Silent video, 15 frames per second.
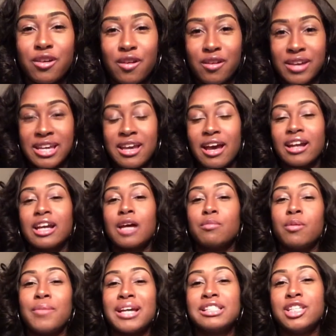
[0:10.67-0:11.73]
Kiana coming
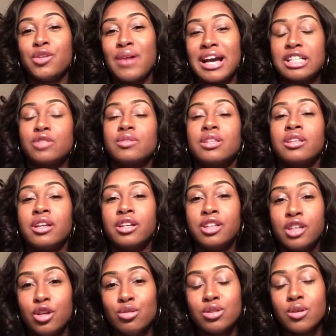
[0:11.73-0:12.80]
back to you guys with another
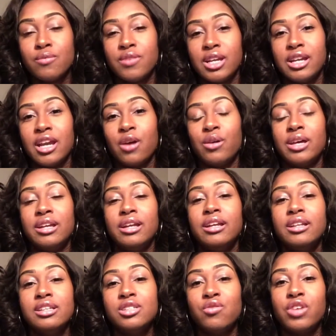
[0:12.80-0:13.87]
YouTube video. And in
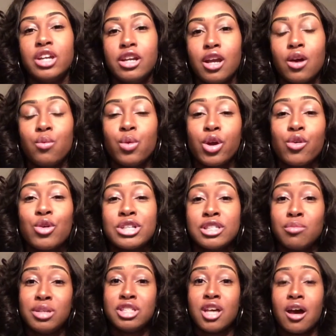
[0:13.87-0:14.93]
this video, we're going to
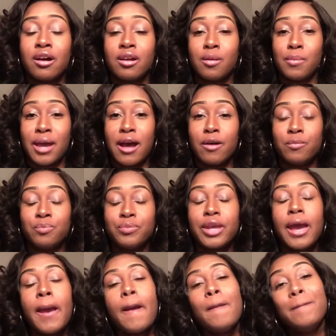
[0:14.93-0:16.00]
be talking about
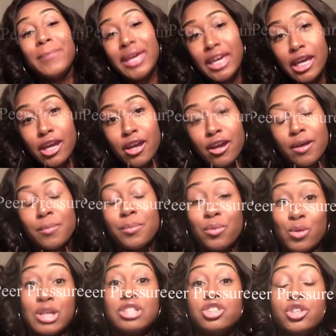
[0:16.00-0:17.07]
peer
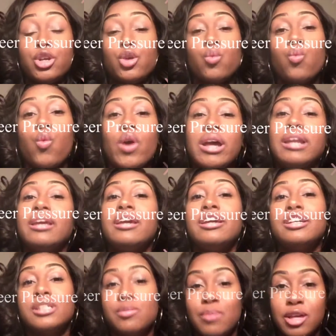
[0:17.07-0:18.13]
pressure. What
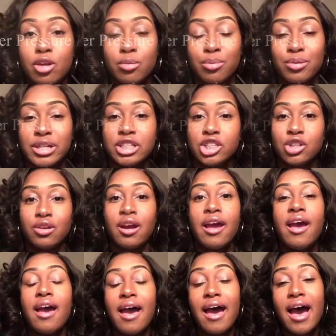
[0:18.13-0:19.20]
is peer pressure?
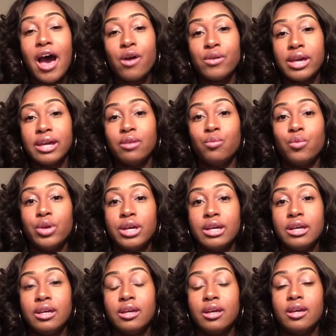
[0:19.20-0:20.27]
How can
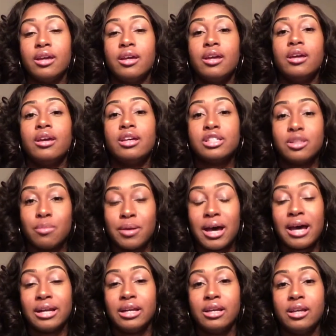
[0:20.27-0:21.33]
we, as a
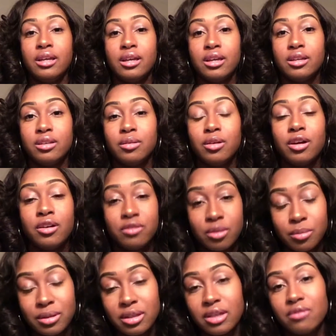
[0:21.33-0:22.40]
body of the
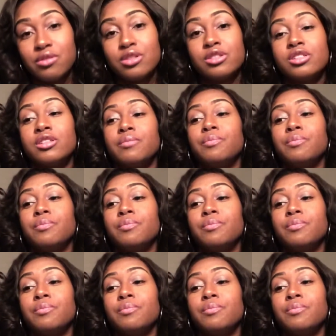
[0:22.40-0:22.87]
believers,